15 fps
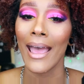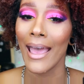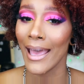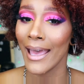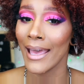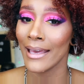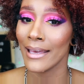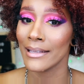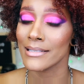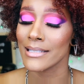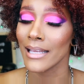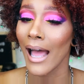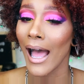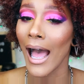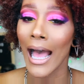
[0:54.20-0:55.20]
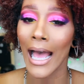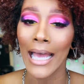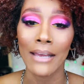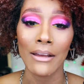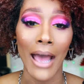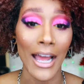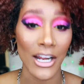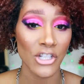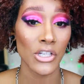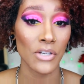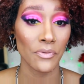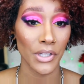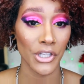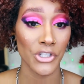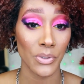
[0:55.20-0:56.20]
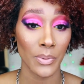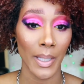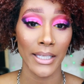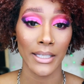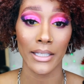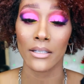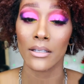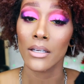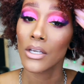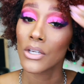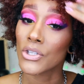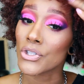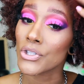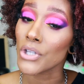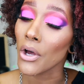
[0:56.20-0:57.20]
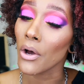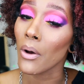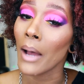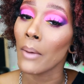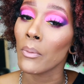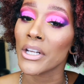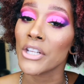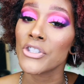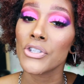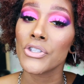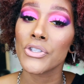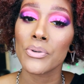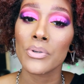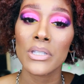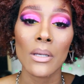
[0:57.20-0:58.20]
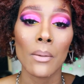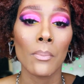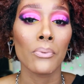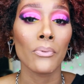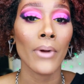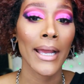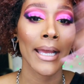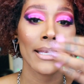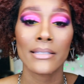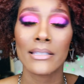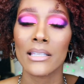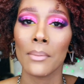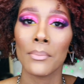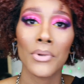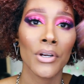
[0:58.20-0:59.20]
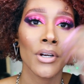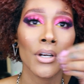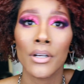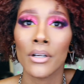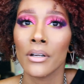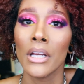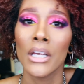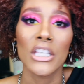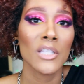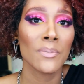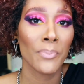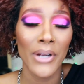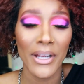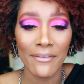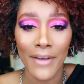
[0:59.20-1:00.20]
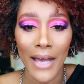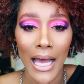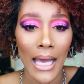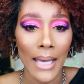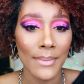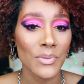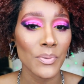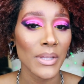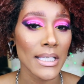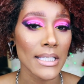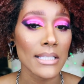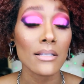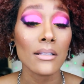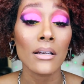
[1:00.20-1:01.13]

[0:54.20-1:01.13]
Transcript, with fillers: and I actually really do like it. So I wanted to do some bright summer, spring vibes with this